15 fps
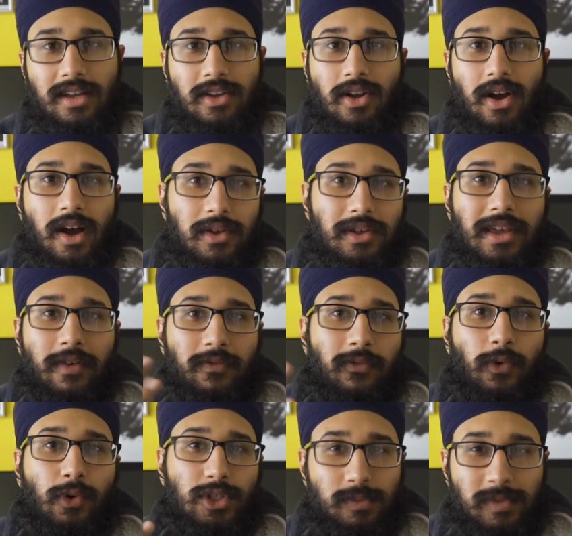you know, how you get
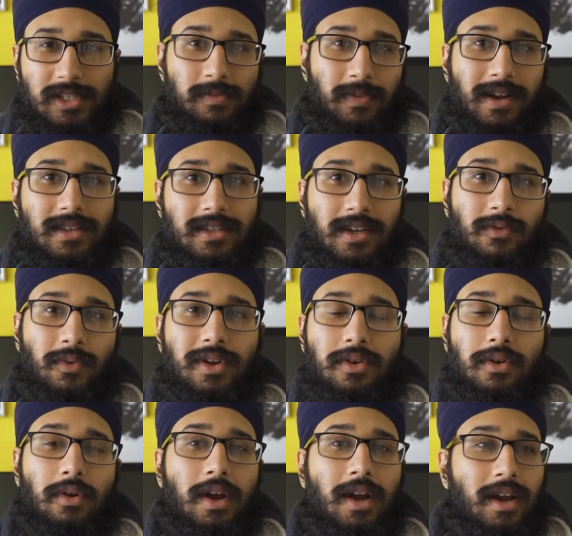forced perspective when
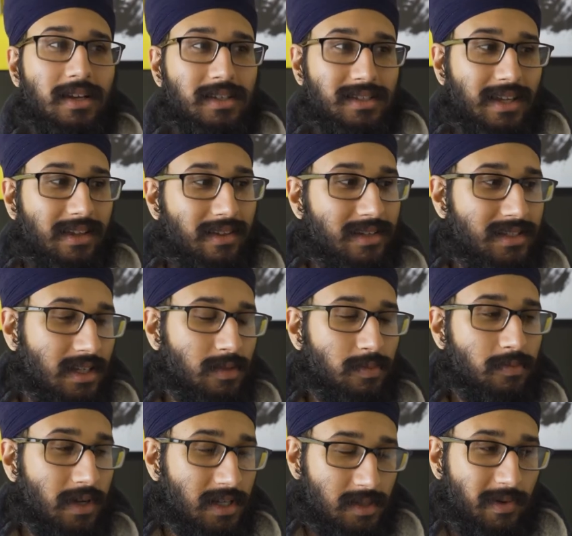you see things ex
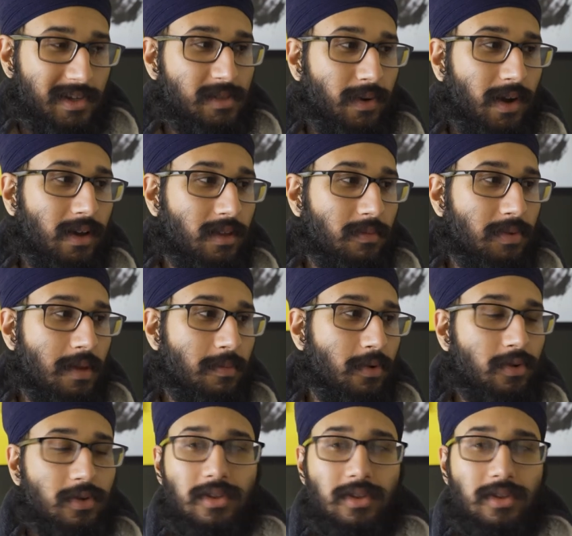experienced by other people.